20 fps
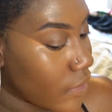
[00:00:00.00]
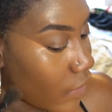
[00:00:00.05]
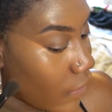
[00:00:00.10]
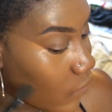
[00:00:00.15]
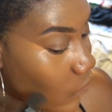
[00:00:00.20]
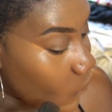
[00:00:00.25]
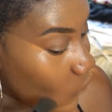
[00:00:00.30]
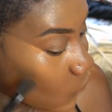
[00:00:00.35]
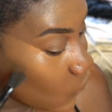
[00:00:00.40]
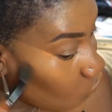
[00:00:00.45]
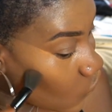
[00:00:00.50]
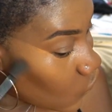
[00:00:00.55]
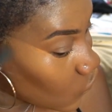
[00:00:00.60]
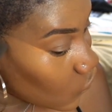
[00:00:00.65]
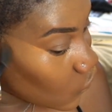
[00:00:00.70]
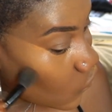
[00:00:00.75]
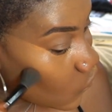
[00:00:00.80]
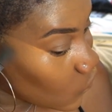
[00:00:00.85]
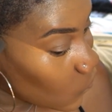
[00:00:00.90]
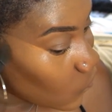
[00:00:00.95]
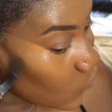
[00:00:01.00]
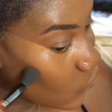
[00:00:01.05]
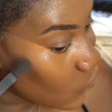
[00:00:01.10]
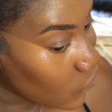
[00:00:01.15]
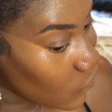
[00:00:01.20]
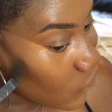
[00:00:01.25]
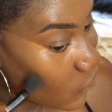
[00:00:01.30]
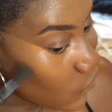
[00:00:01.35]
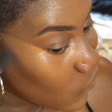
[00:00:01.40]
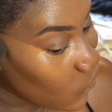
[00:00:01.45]
Like, we
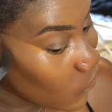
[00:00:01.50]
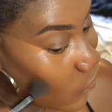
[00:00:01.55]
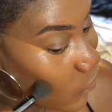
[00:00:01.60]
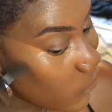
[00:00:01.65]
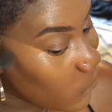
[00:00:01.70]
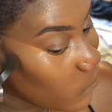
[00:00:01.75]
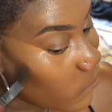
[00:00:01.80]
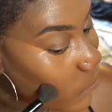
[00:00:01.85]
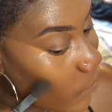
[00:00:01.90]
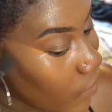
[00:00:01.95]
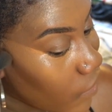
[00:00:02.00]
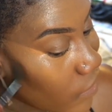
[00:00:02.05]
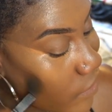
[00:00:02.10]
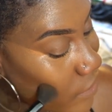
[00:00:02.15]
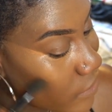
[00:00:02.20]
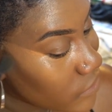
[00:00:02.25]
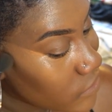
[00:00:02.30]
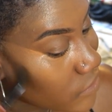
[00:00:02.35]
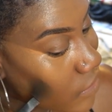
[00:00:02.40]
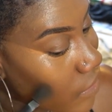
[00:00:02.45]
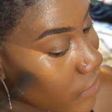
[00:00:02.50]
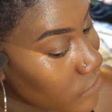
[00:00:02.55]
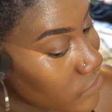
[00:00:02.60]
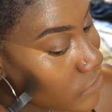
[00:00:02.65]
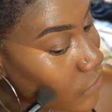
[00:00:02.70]
don't even know where her body is at.